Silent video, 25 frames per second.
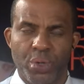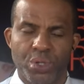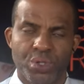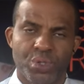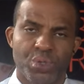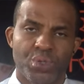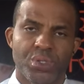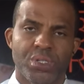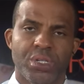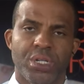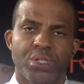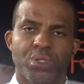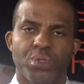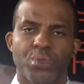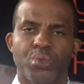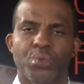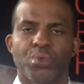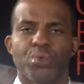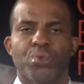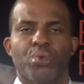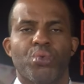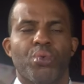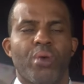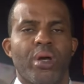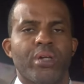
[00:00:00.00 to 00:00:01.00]
Do stay tuned to
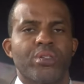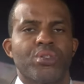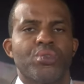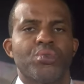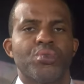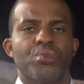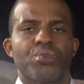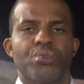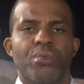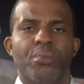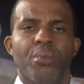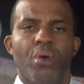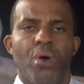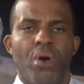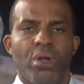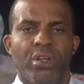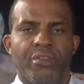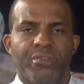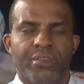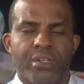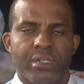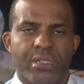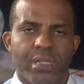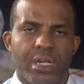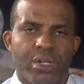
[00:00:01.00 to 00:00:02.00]
Arise News. From all of
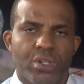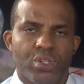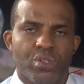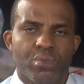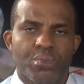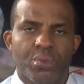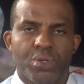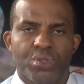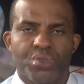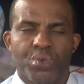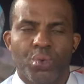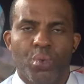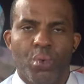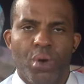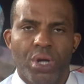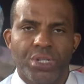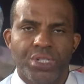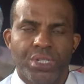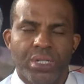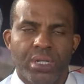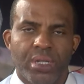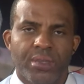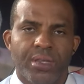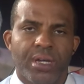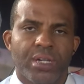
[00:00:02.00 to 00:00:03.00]
us, thank you so much for
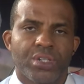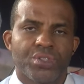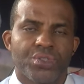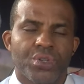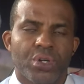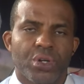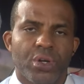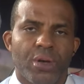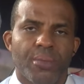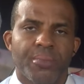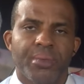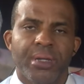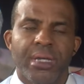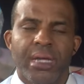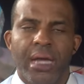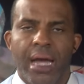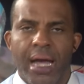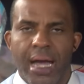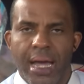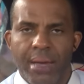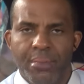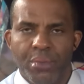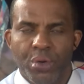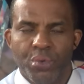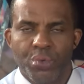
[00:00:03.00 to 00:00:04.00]
watching. Thanks for your company.
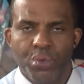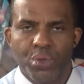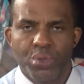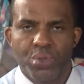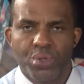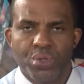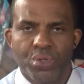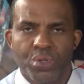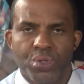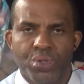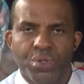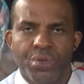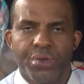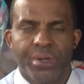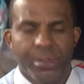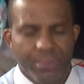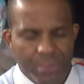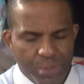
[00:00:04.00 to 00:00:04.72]
I'm Rotu Soduri.